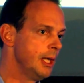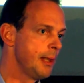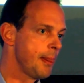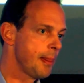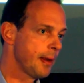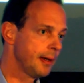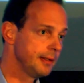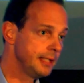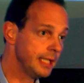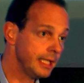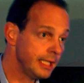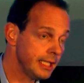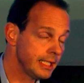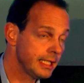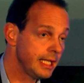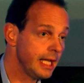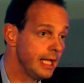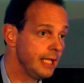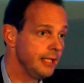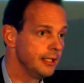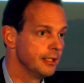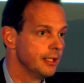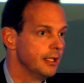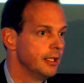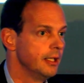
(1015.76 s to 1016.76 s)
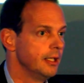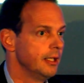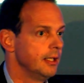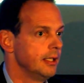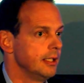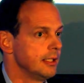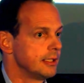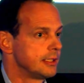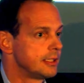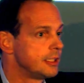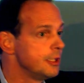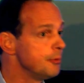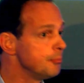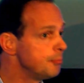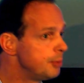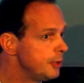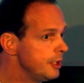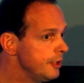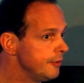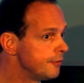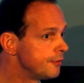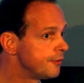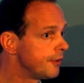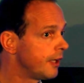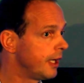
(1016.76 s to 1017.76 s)
And that, again,
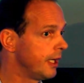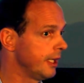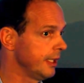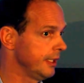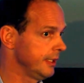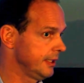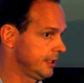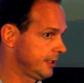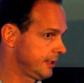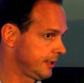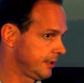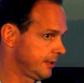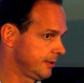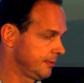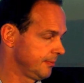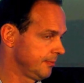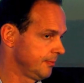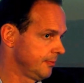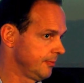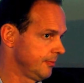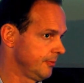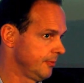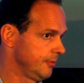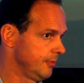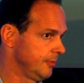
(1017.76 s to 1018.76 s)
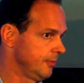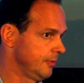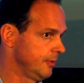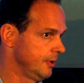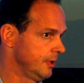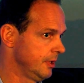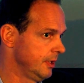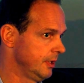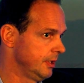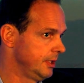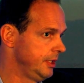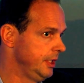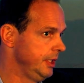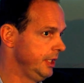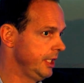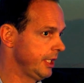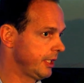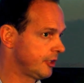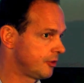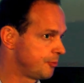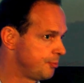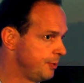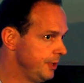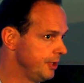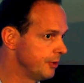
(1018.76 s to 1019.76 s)
simplifies the
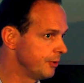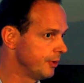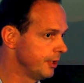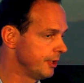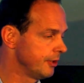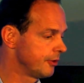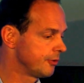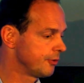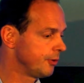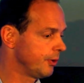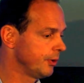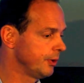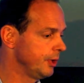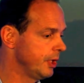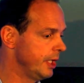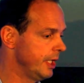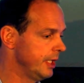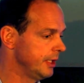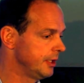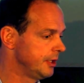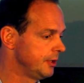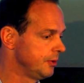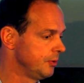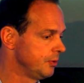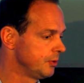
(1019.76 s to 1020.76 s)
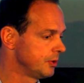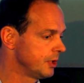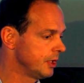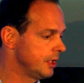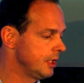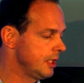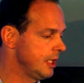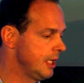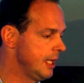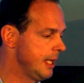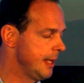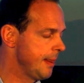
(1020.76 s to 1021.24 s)
experience for your end user.